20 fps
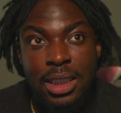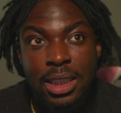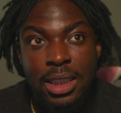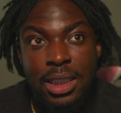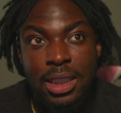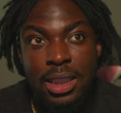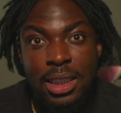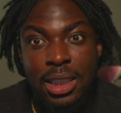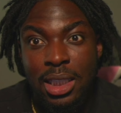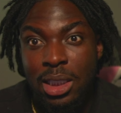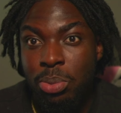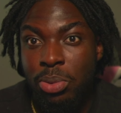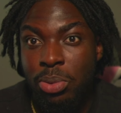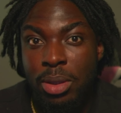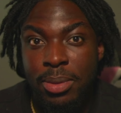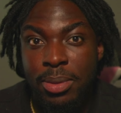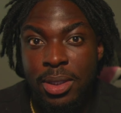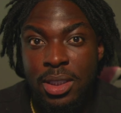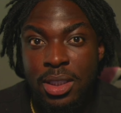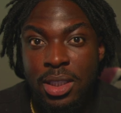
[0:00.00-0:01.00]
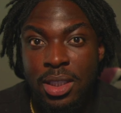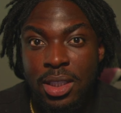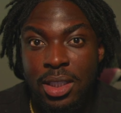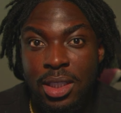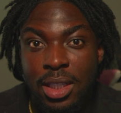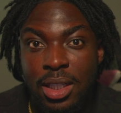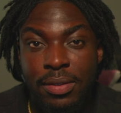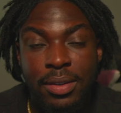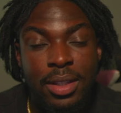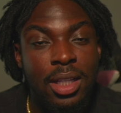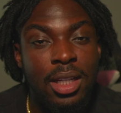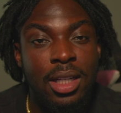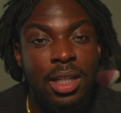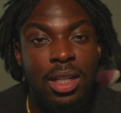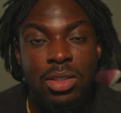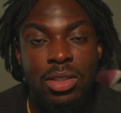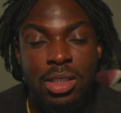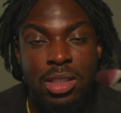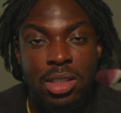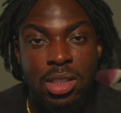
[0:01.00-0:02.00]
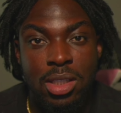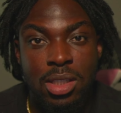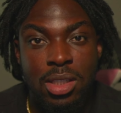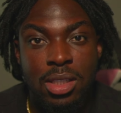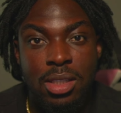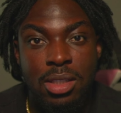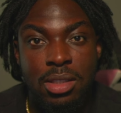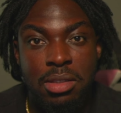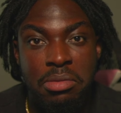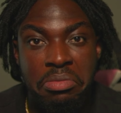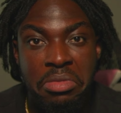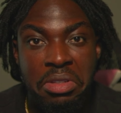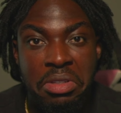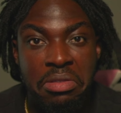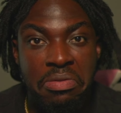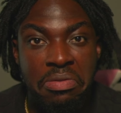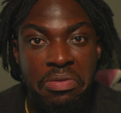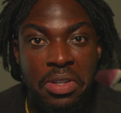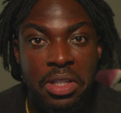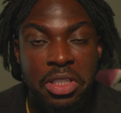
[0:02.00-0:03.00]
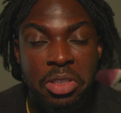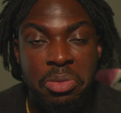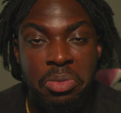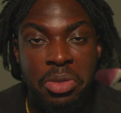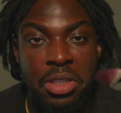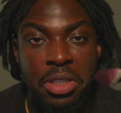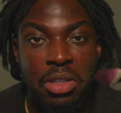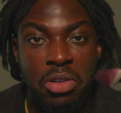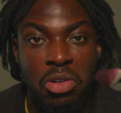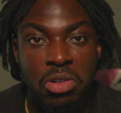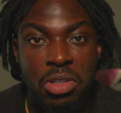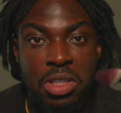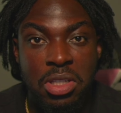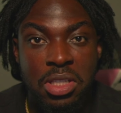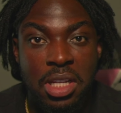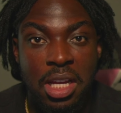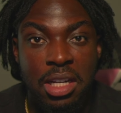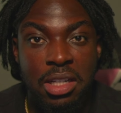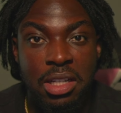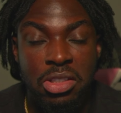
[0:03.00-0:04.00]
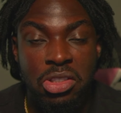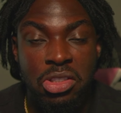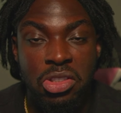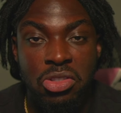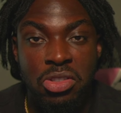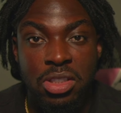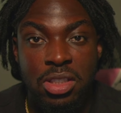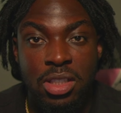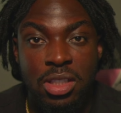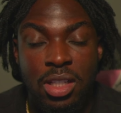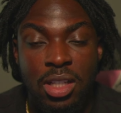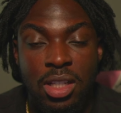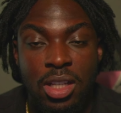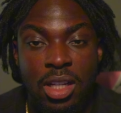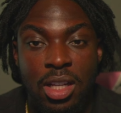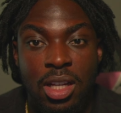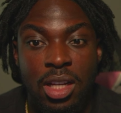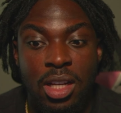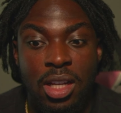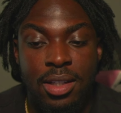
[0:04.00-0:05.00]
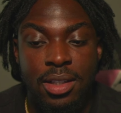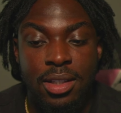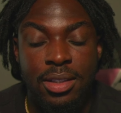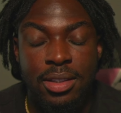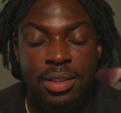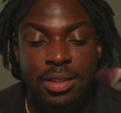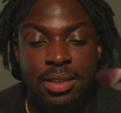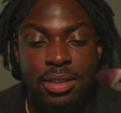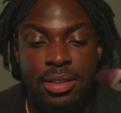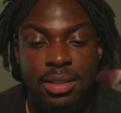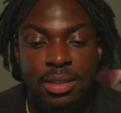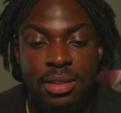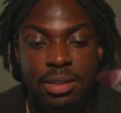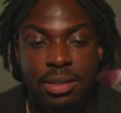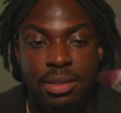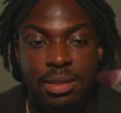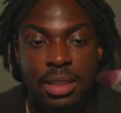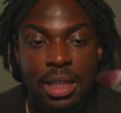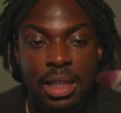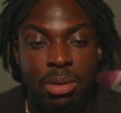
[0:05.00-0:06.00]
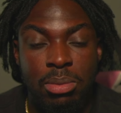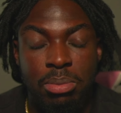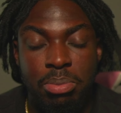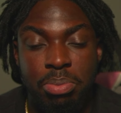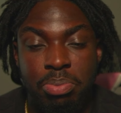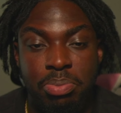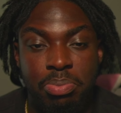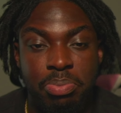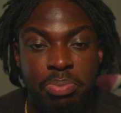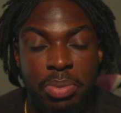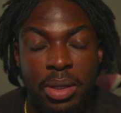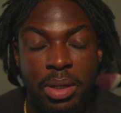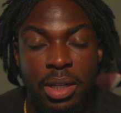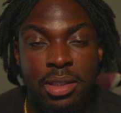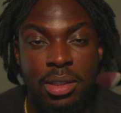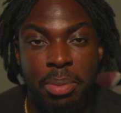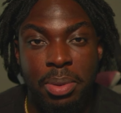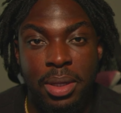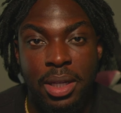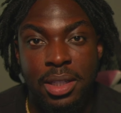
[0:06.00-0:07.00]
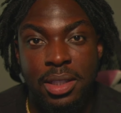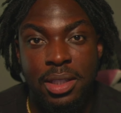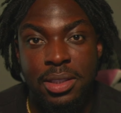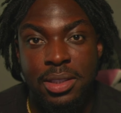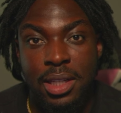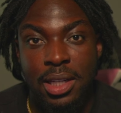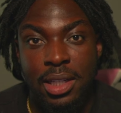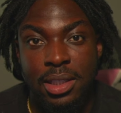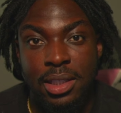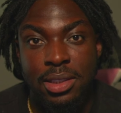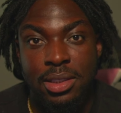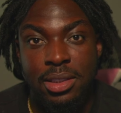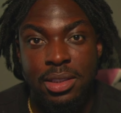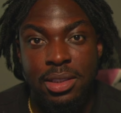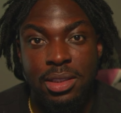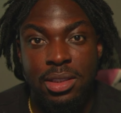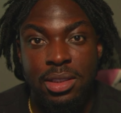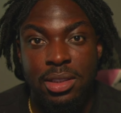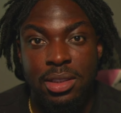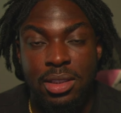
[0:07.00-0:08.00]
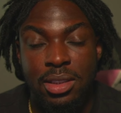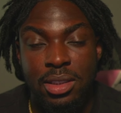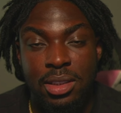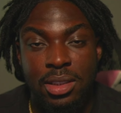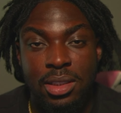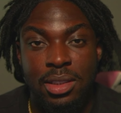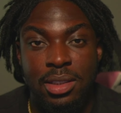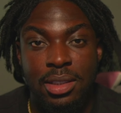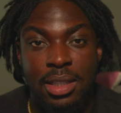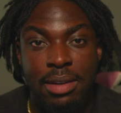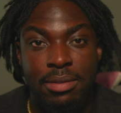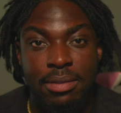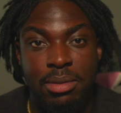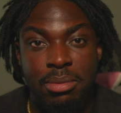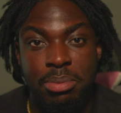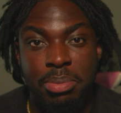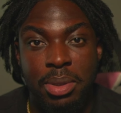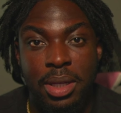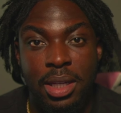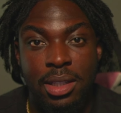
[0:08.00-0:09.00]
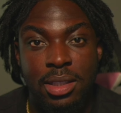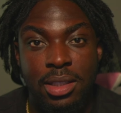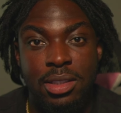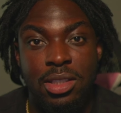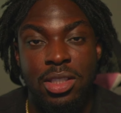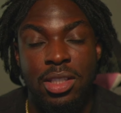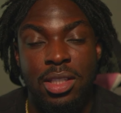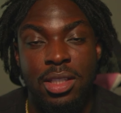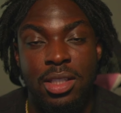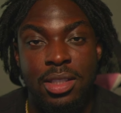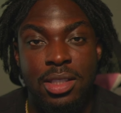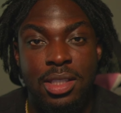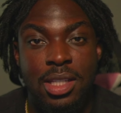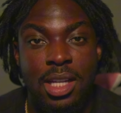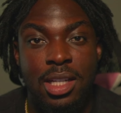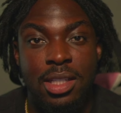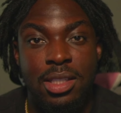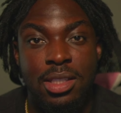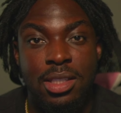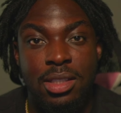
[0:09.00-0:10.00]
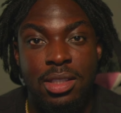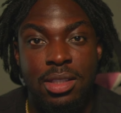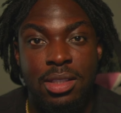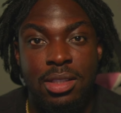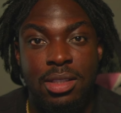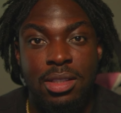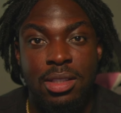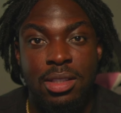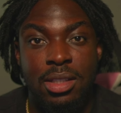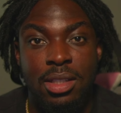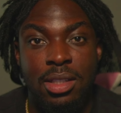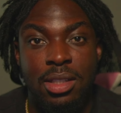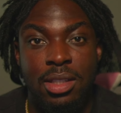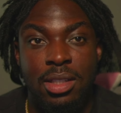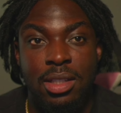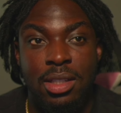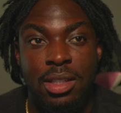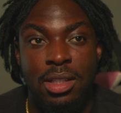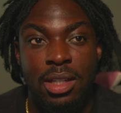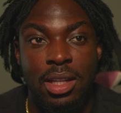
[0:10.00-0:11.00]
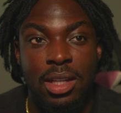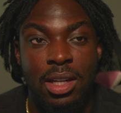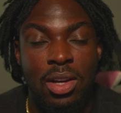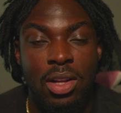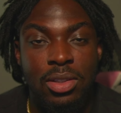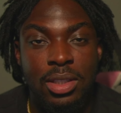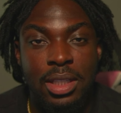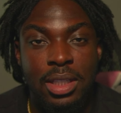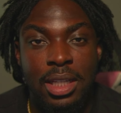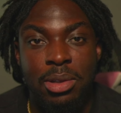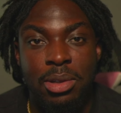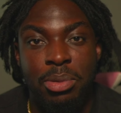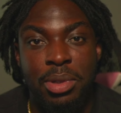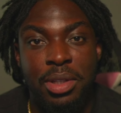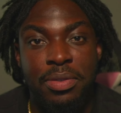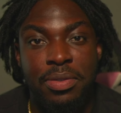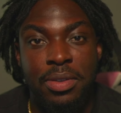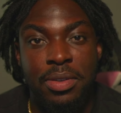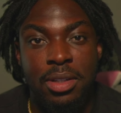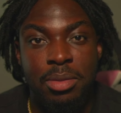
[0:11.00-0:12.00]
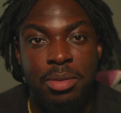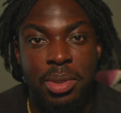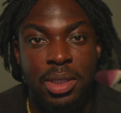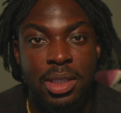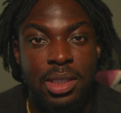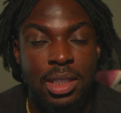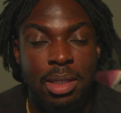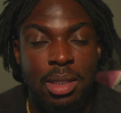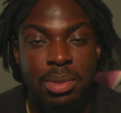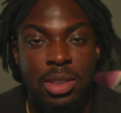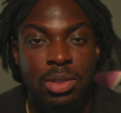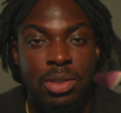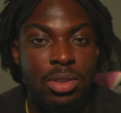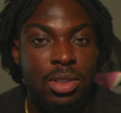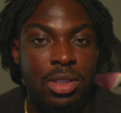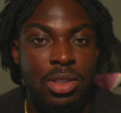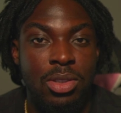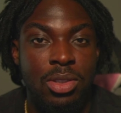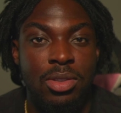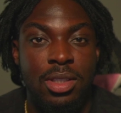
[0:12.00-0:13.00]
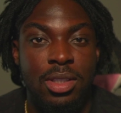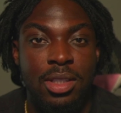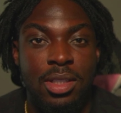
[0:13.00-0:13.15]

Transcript: that's pretty much it. Everything else is just investment or side hustles. I don't barely pay any taxes. I haven't paid shit in taxes and I only get a refund because I'm still a student